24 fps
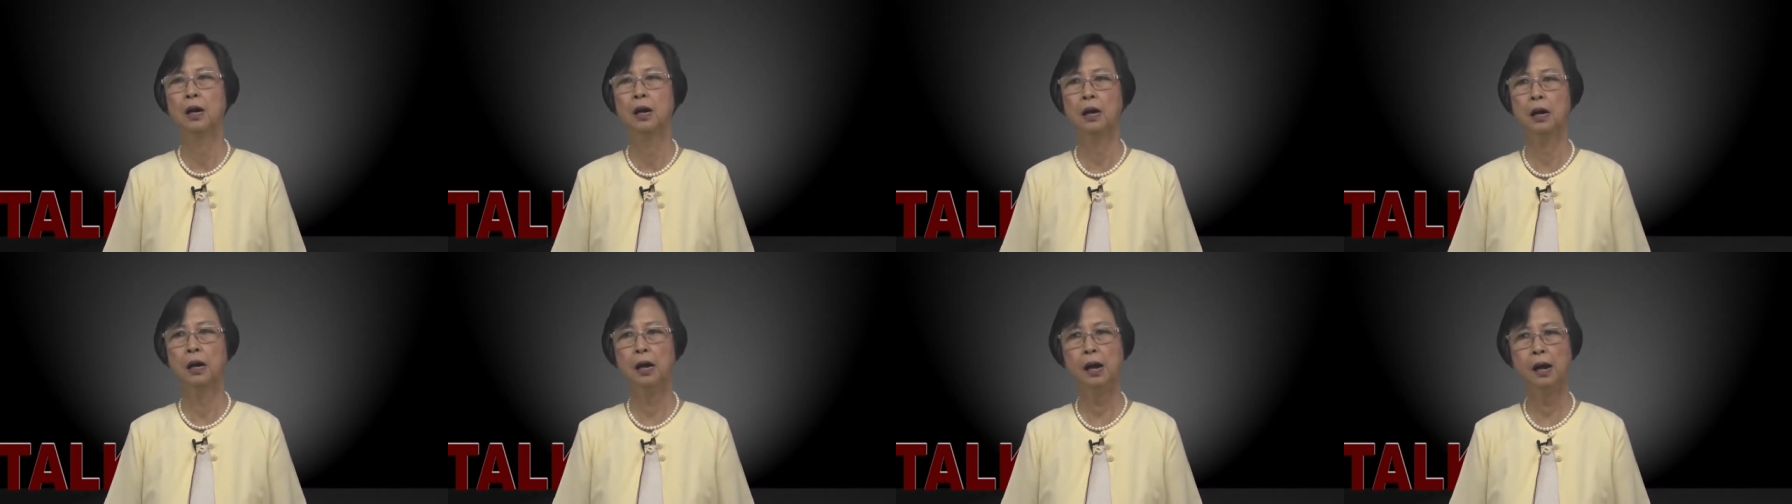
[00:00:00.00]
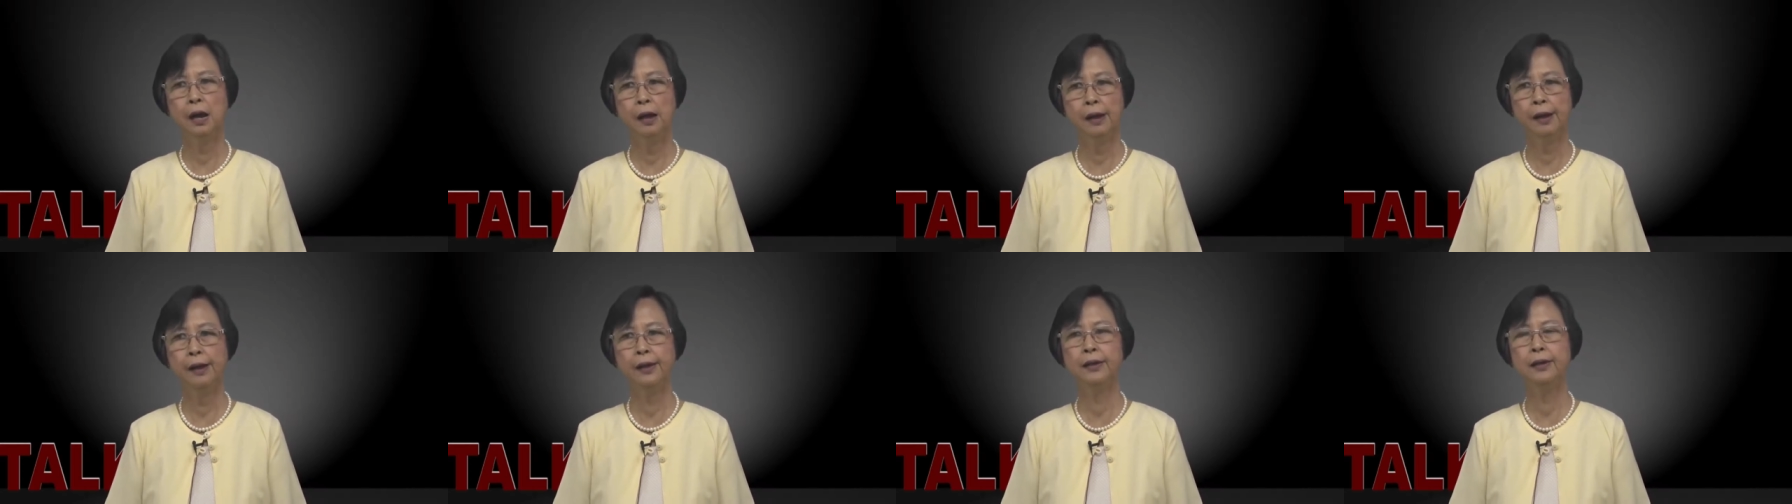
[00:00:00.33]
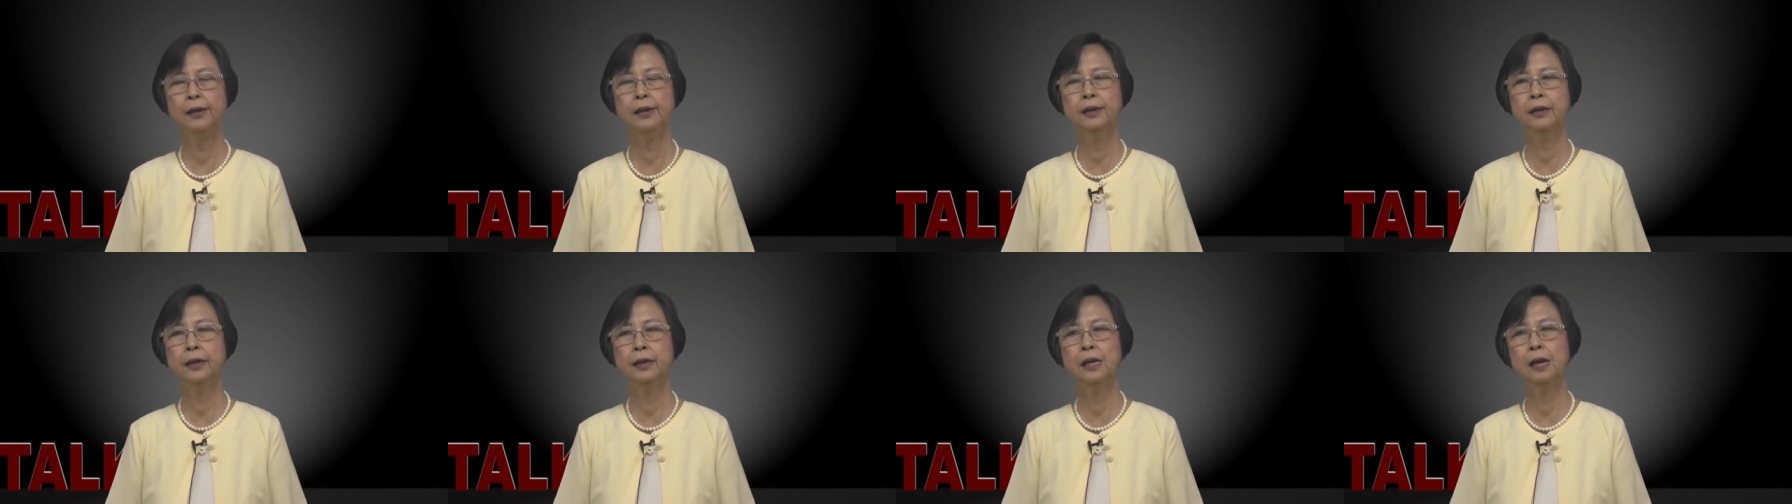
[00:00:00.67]
high
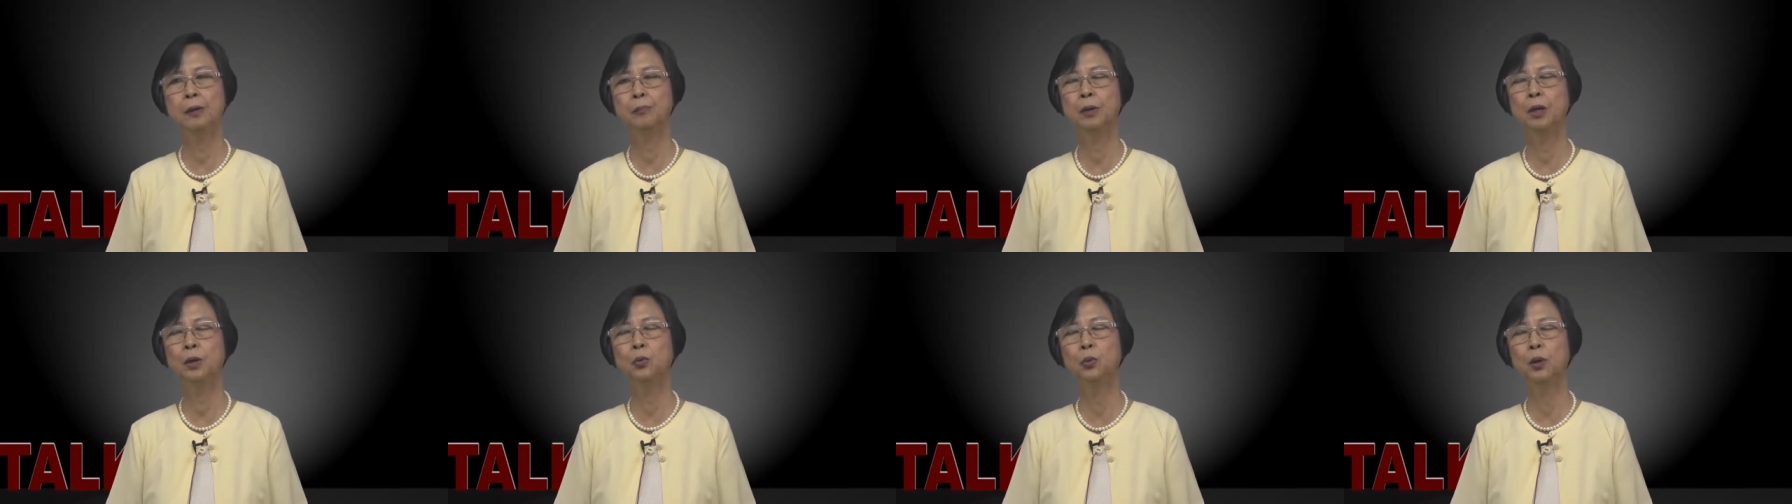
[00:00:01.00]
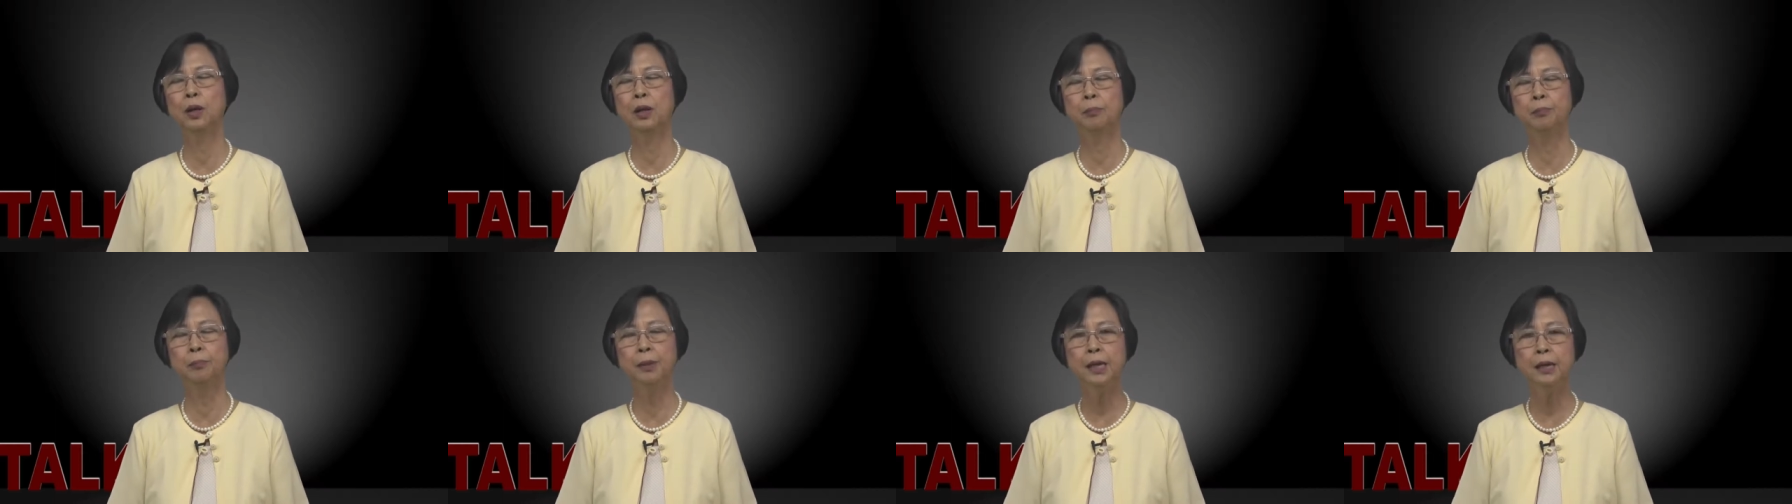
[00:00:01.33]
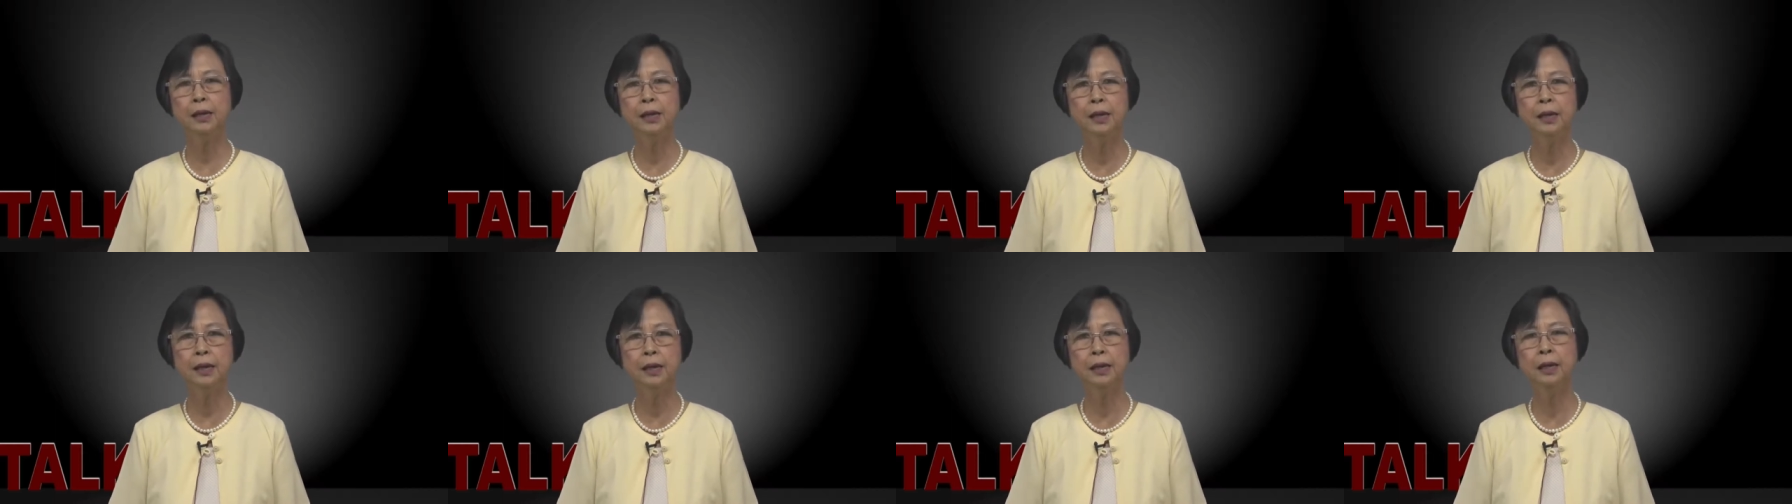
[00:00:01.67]
economic
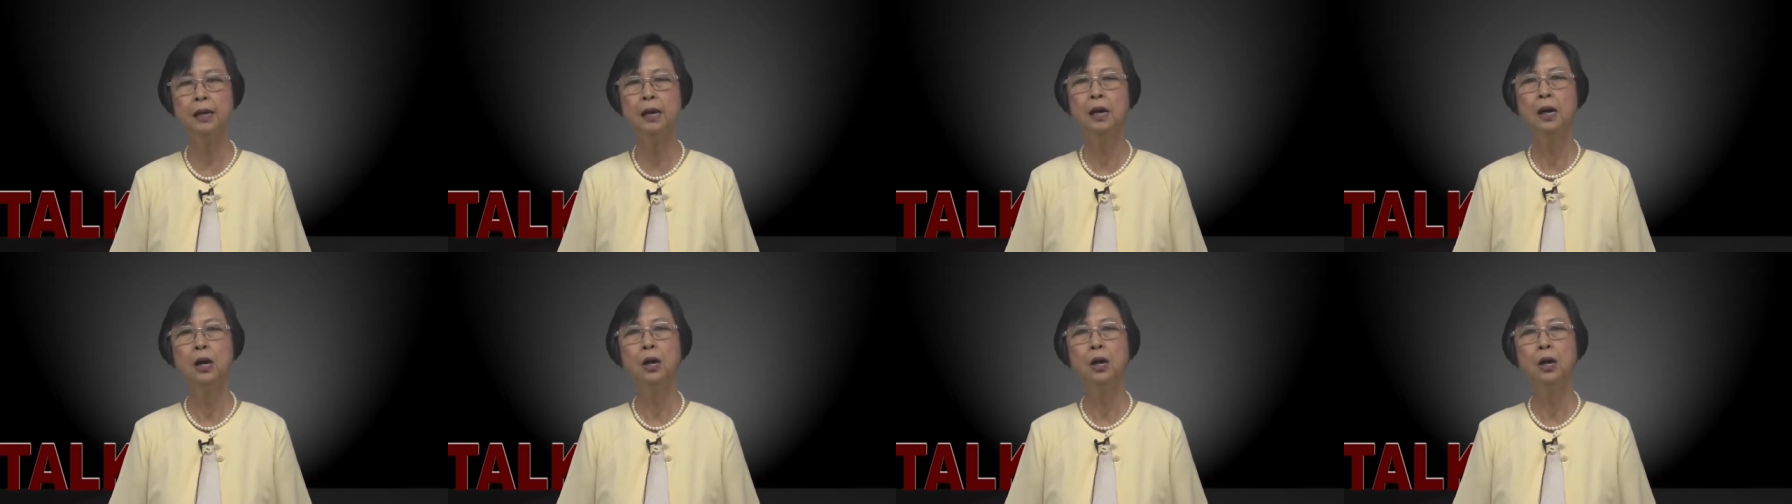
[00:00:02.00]
well-being